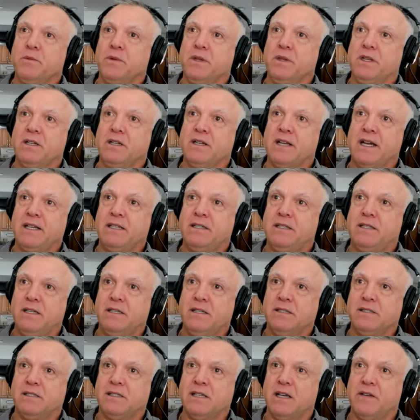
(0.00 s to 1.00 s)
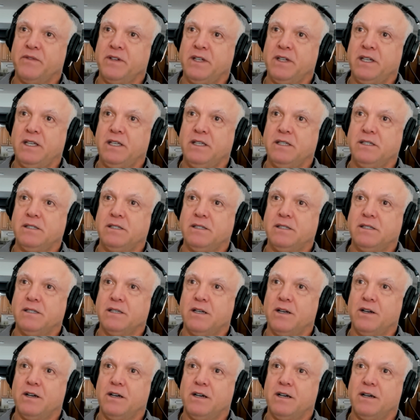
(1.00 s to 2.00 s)
the 1970s
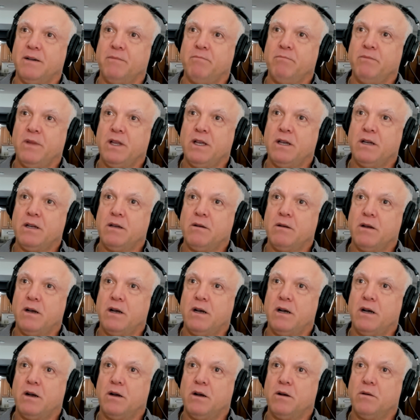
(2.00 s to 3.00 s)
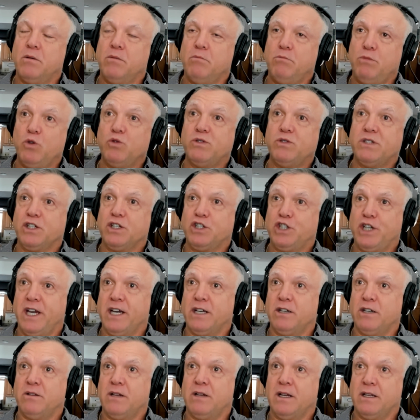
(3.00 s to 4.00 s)
music
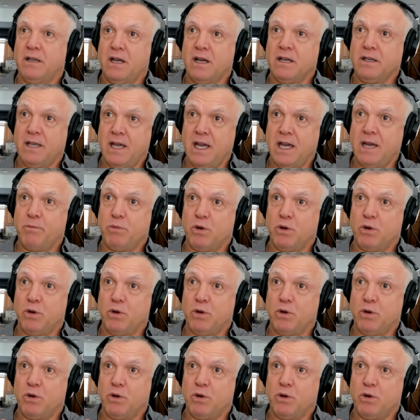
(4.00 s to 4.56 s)
channel on cable.